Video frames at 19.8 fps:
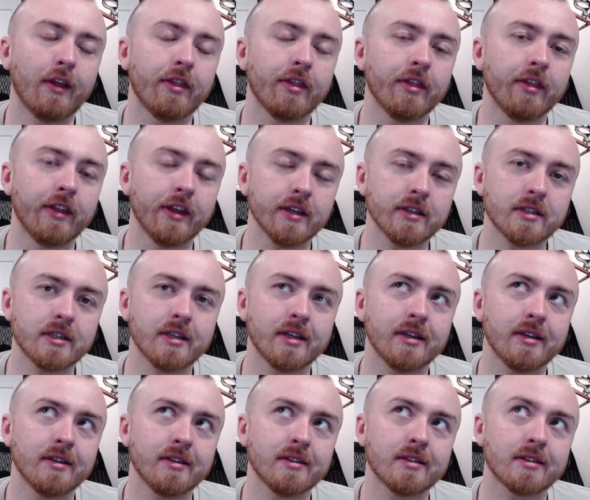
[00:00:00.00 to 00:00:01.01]
This
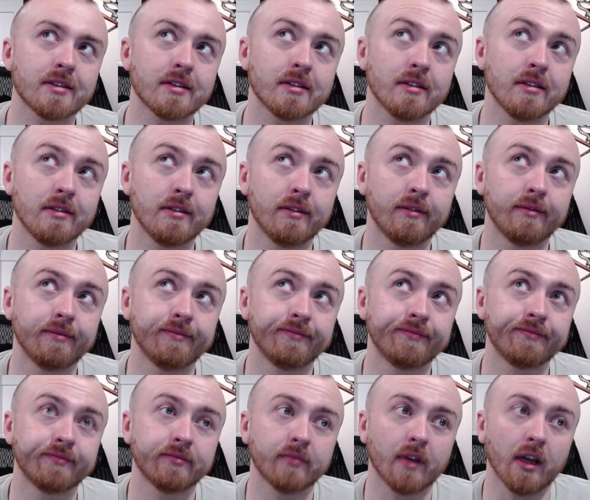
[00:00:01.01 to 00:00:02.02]
is
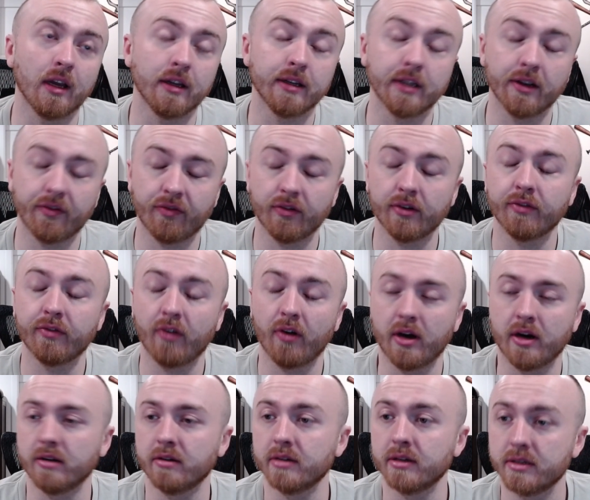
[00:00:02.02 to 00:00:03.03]
a different
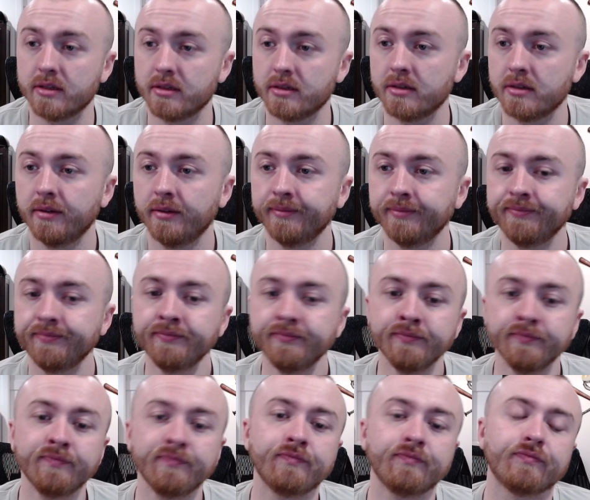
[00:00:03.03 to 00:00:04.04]
fragrance.
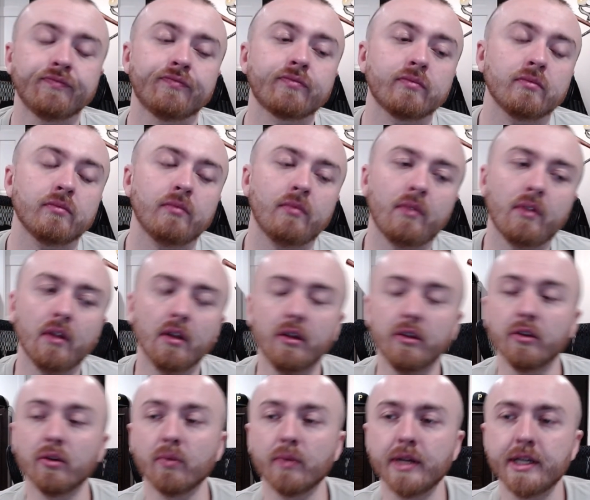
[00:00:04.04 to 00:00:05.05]

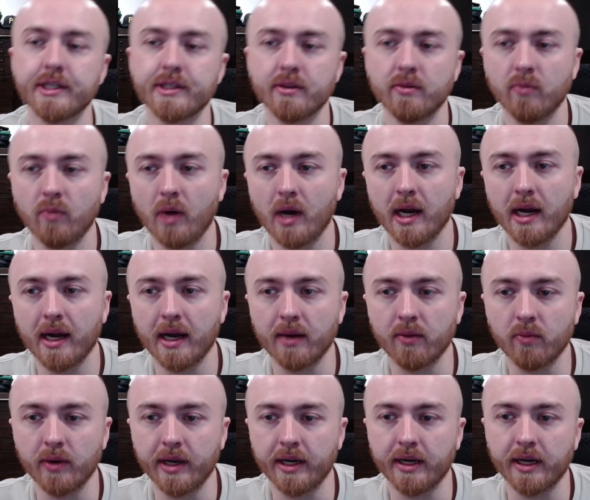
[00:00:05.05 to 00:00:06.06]
The reason why I
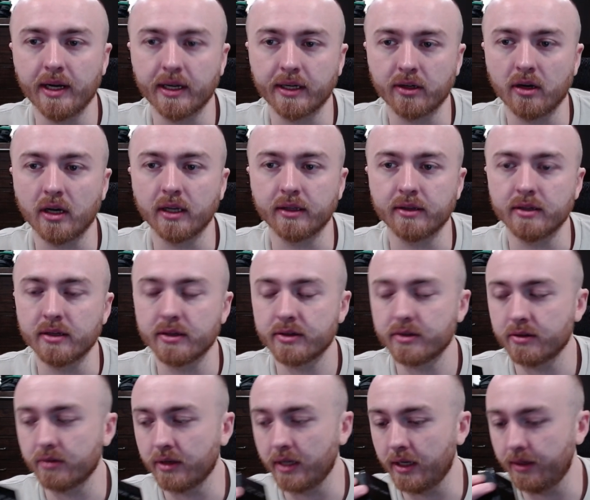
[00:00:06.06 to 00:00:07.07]
went and I got this,
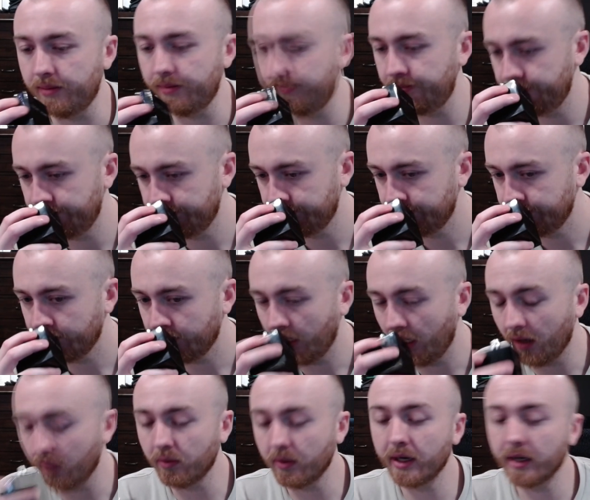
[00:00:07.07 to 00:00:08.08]
okay? I
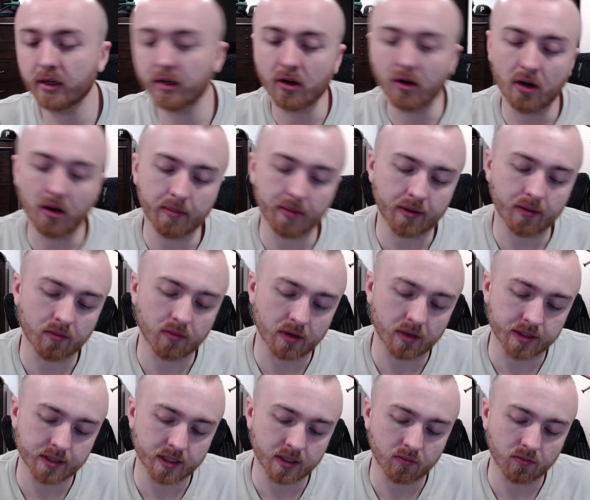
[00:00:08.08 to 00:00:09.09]
read a comment where
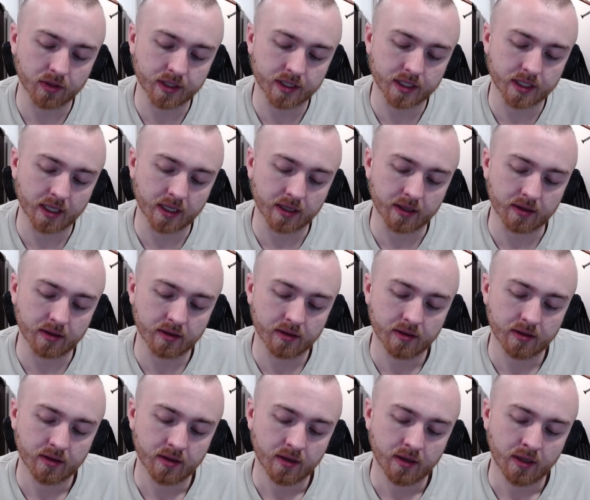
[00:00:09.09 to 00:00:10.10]
someone said,
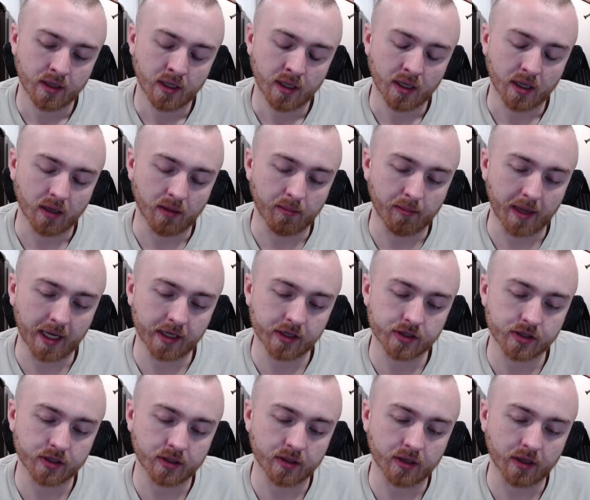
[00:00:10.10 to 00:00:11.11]

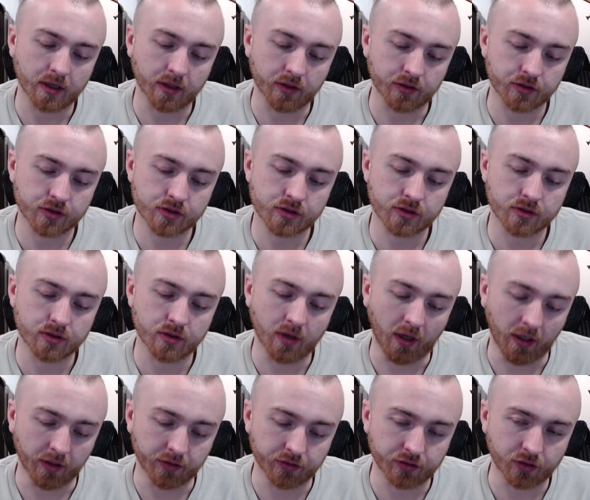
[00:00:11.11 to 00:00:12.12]
imagine
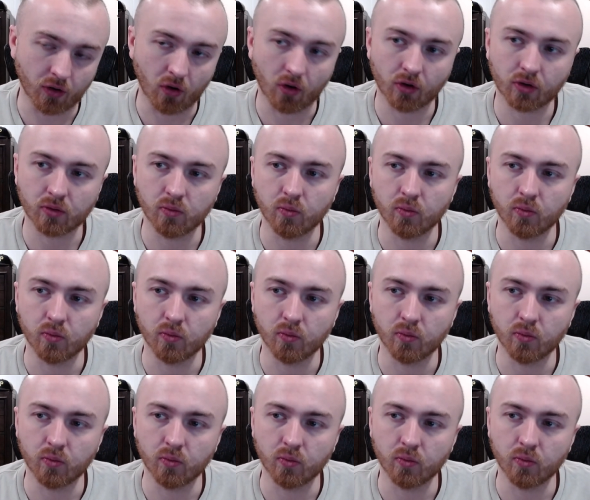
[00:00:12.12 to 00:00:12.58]
a dark